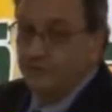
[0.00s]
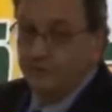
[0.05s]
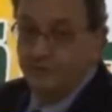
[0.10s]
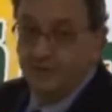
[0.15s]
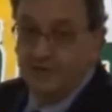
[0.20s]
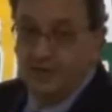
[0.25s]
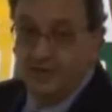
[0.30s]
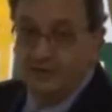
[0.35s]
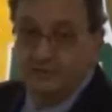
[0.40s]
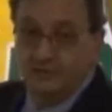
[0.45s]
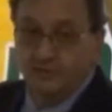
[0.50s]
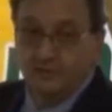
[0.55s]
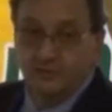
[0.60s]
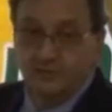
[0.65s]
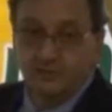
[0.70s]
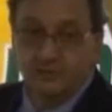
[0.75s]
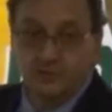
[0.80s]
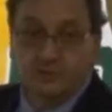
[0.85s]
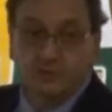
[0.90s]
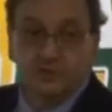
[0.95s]
of the catheter.
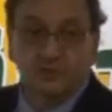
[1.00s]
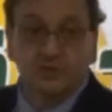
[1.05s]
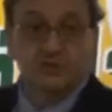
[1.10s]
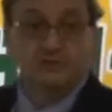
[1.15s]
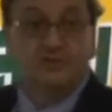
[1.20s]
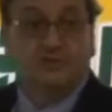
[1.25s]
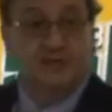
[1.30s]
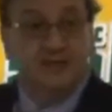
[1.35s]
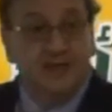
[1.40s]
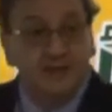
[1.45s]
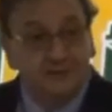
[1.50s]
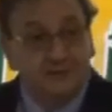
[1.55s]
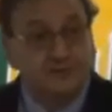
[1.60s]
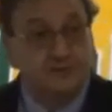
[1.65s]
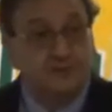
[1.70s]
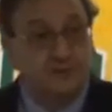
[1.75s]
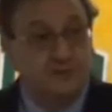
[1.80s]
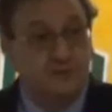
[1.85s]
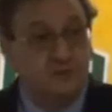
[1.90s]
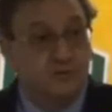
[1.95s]
Because if the
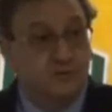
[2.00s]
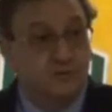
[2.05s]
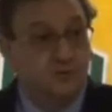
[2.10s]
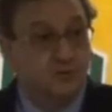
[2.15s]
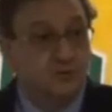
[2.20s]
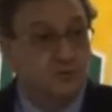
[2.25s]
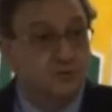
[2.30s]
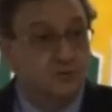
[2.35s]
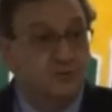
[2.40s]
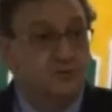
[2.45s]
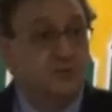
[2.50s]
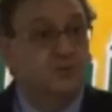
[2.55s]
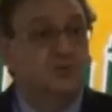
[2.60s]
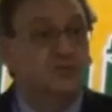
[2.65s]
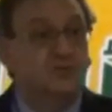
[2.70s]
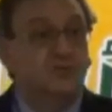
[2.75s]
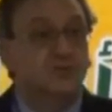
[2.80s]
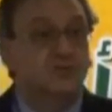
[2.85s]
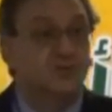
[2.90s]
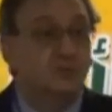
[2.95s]
catheter is a source, this
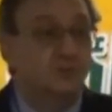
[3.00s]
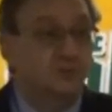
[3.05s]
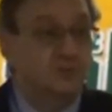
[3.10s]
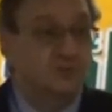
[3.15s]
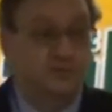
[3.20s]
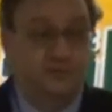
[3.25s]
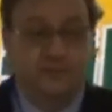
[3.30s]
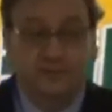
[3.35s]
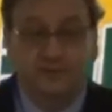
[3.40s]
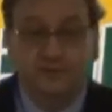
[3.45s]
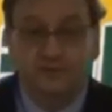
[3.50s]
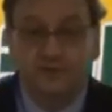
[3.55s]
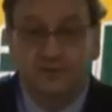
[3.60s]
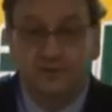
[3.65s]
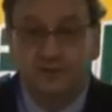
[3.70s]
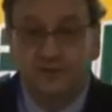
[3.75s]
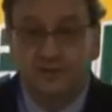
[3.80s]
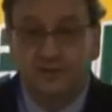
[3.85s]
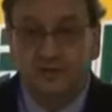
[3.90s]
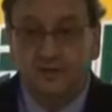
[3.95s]
is removable.
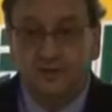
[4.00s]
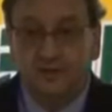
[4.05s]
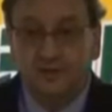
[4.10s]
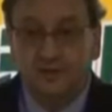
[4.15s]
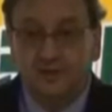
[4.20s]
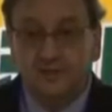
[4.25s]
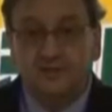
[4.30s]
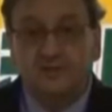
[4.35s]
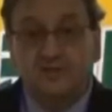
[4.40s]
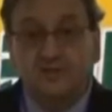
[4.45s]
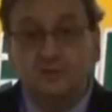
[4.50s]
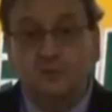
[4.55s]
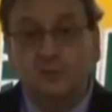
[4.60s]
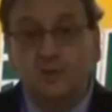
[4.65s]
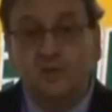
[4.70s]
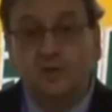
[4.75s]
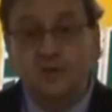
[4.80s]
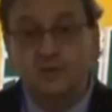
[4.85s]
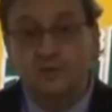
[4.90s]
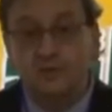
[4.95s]
This is
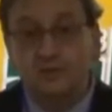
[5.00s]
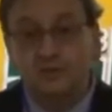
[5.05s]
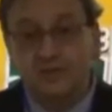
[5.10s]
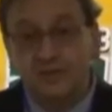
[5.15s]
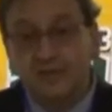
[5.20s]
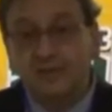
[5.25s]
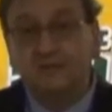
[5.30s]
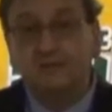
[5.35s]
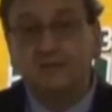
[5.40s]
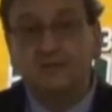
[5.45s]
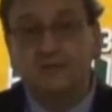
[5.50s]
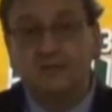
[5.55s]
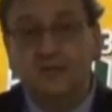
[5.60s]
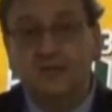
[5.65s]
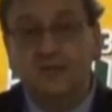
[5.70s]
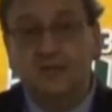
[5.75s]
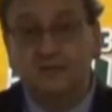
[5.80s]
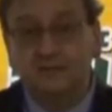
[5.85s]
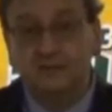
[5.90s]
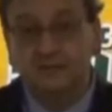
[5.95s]
why with
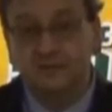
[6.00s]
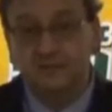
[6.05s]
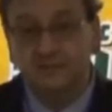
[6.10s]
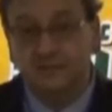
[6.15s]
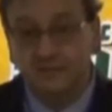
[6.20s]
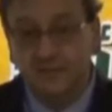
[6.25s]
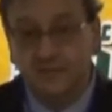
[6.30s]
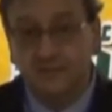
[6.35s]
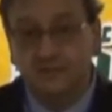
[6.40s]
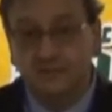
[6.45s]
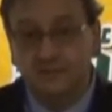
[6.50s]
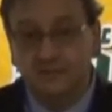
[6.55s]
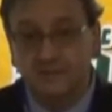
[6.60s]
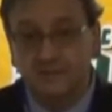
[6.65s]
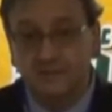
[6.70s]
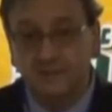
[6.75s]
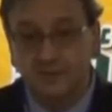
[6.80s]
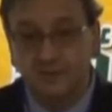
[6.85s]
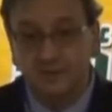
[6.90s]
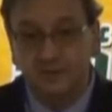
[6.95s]
catheter-related
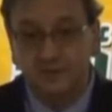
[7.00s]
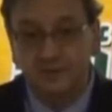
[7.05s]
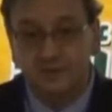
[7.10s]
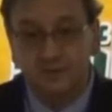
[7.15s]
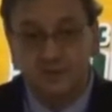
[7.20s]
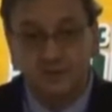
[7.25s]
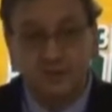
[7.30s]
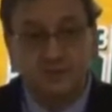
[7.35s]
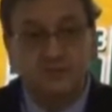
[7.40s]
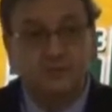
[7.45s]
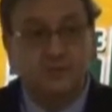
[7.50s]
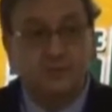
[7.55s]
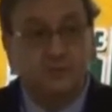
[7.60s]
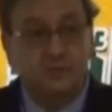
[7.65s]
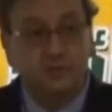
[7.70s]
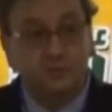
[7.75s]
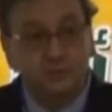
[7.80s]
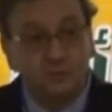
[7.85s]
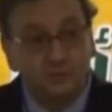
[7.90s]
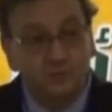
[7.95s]
candidemia, if you
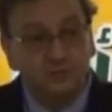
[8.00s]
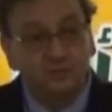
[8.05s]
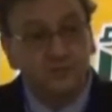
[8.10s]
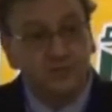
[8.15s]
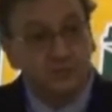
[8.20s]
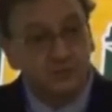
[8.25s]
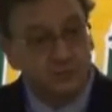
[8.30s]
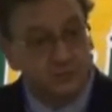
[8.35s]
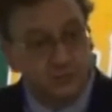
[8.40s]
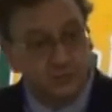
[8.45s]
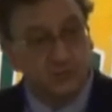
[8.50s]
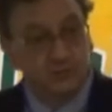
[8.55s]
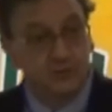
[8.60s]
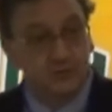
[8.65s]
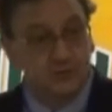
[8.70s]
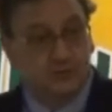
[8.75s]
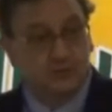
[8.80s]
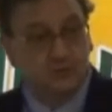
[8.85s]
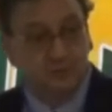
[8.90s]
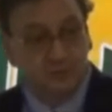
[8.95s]
remove that
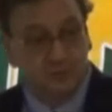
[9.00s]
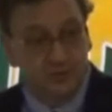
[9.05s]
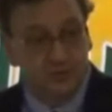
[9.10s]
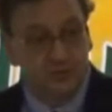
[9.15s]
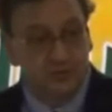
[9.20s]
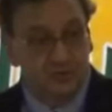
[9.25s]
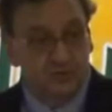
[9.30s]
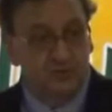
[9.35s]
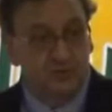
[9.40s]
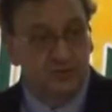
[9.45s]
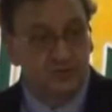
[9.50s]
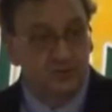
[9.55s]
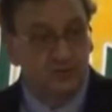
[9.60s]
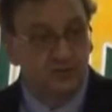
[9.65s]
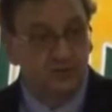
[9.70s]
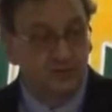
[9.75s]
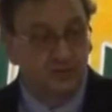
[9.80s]
source, which is the